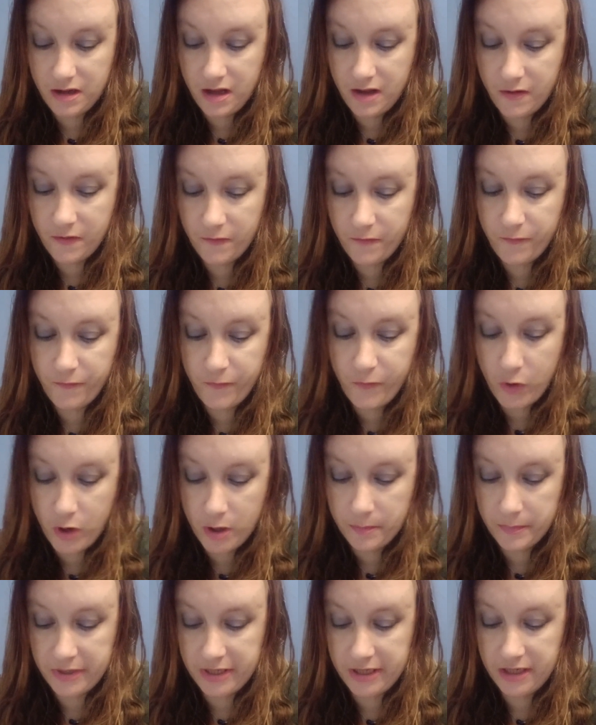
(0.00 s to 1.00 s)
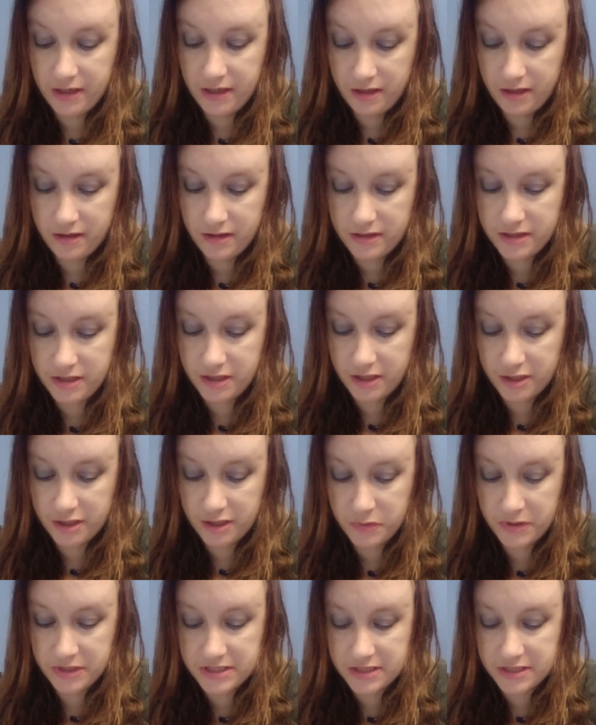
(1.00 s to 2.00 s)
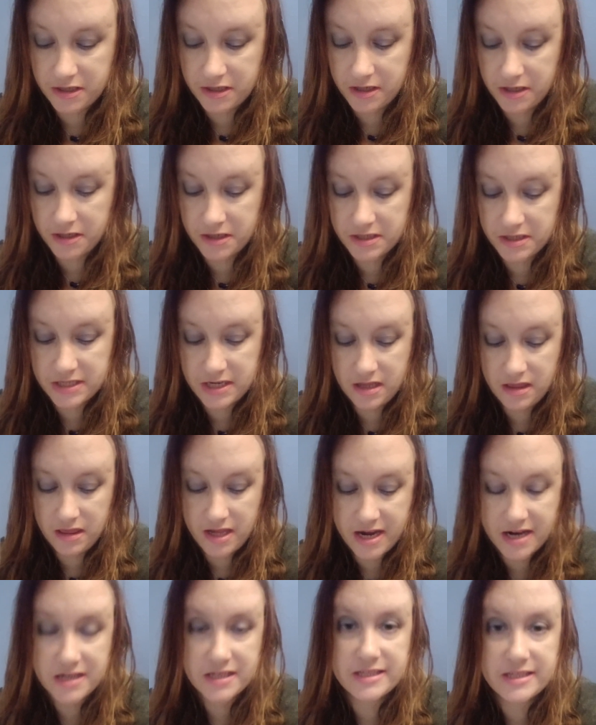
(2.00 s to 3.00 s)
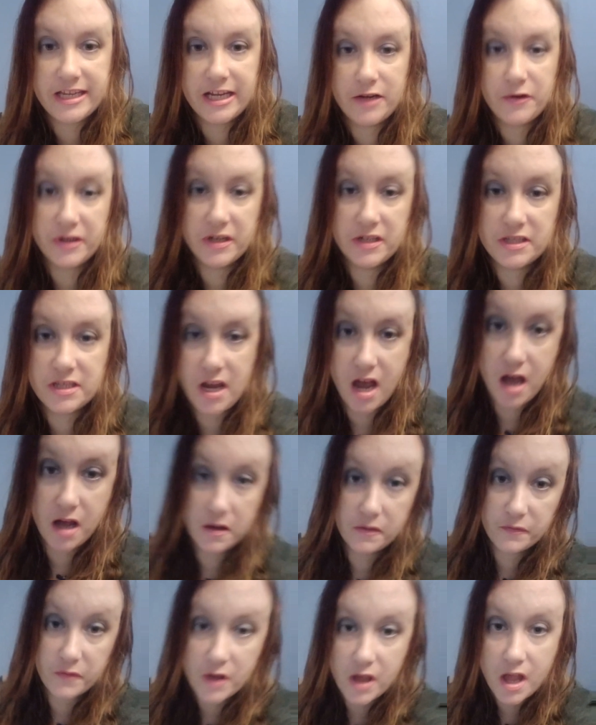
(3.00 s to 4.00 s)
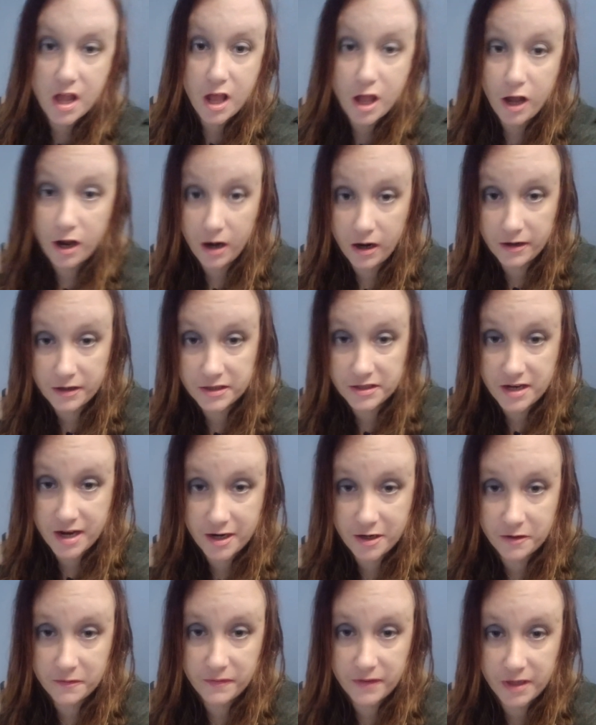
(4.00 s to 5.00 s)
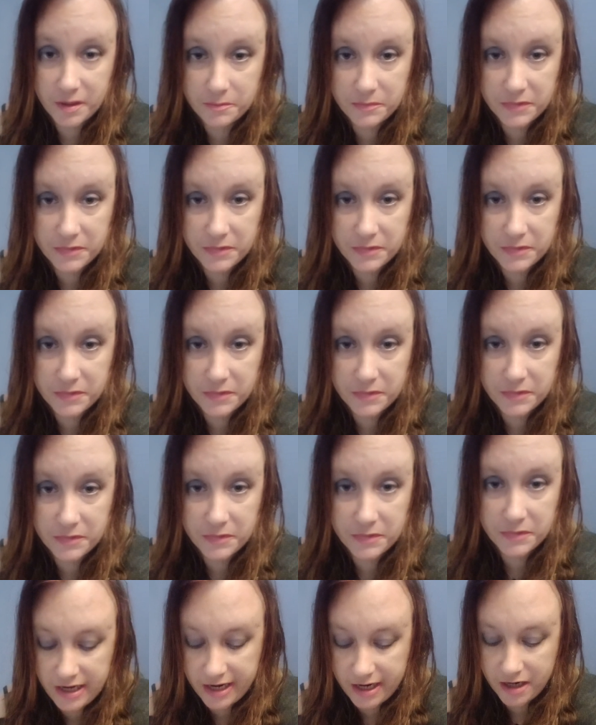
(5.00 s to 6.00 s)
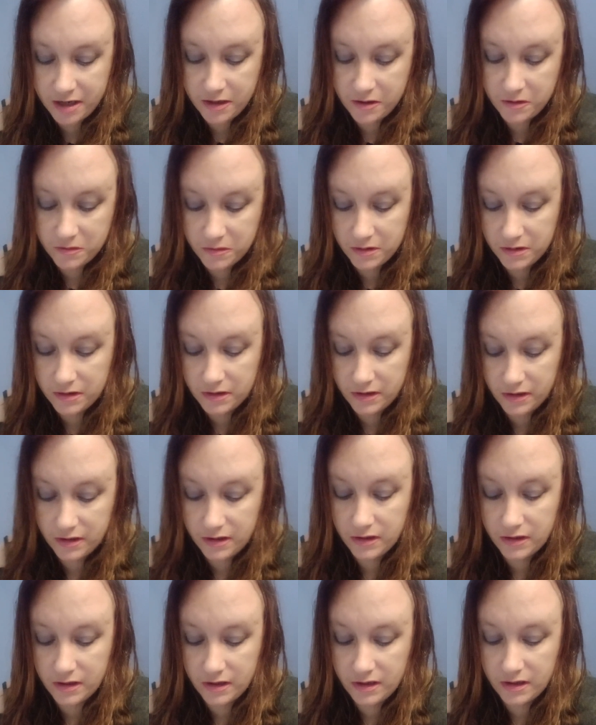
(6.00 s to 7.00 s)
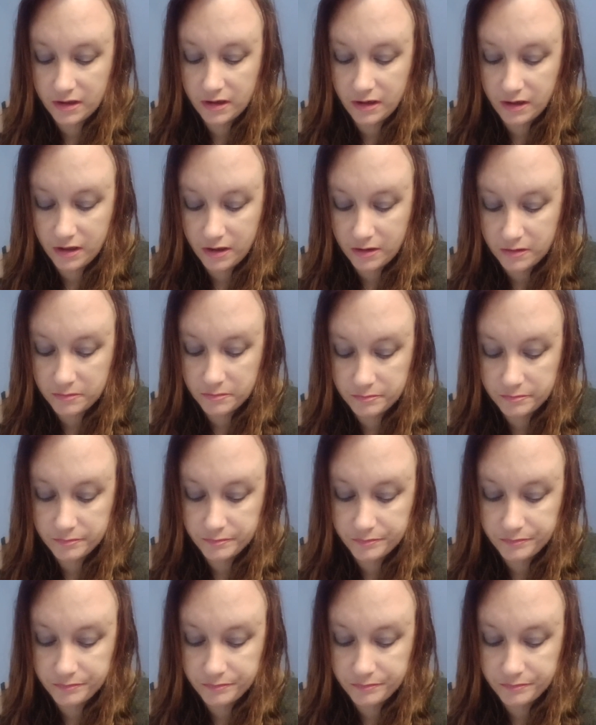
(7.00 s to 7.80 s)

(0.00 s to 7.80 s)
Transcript: forming until a twist occurs to unlock secrets of her entire family. Now, um,